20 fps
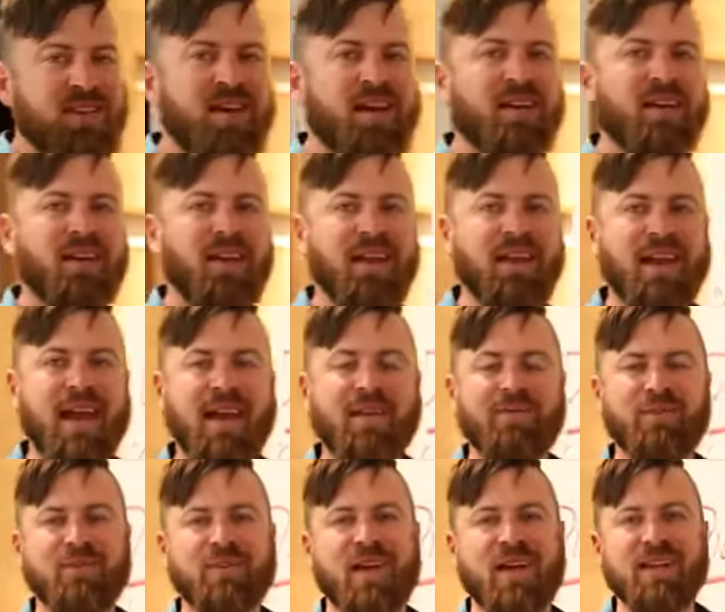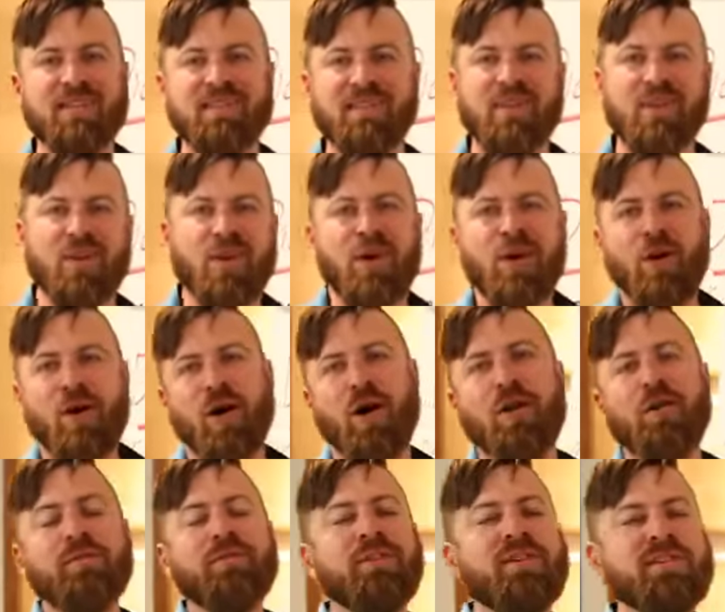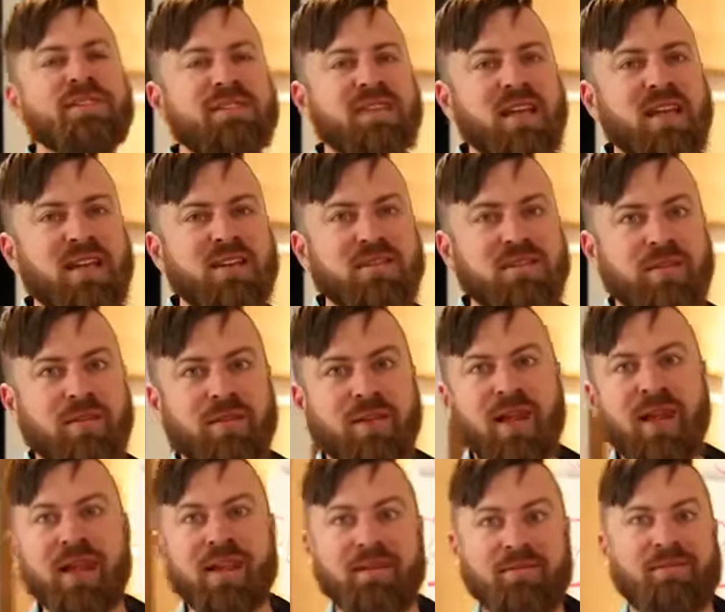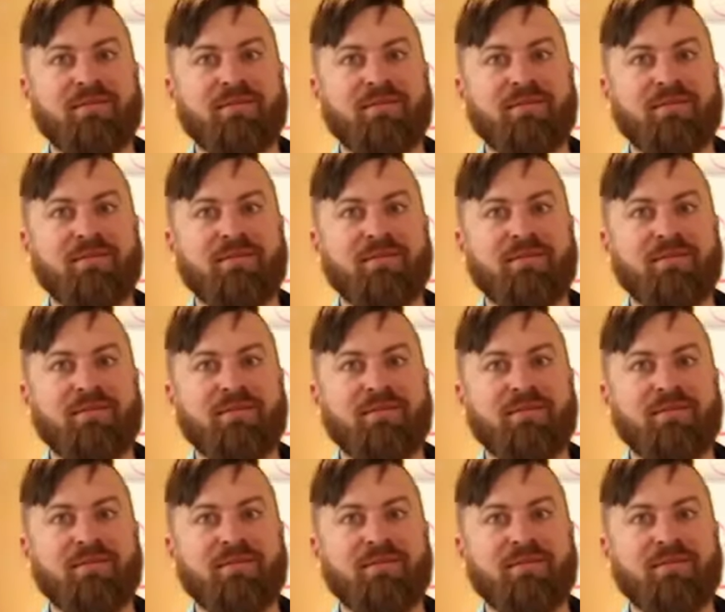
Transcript: and online advertising? All of these things are like